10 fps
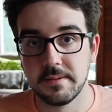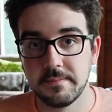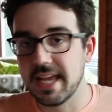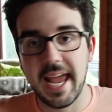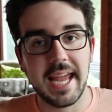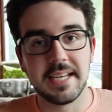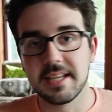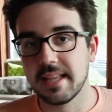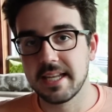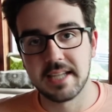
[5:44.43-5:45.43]
You hate
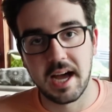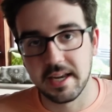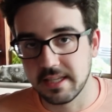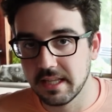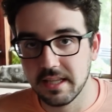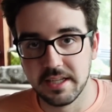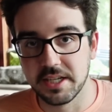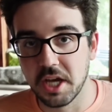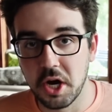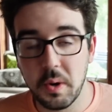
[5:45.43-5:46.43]
to let Todd
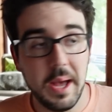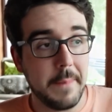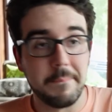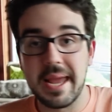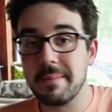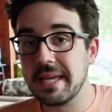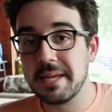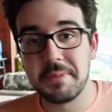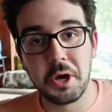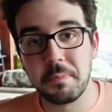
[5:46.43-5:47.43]
Gilliland go. Maybe
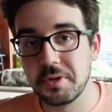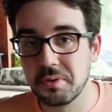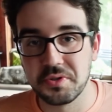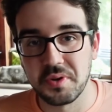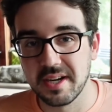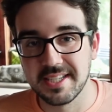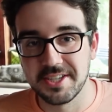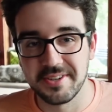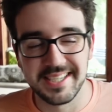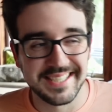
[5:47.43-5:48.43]
he'd be open to a Truck
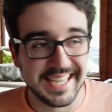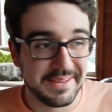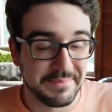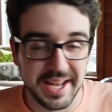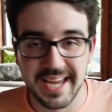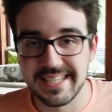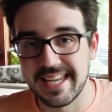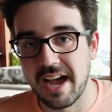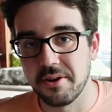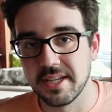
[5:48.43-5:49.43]
Series seat, but I
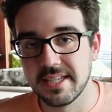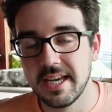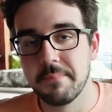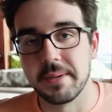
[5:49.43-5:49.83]
doubt it.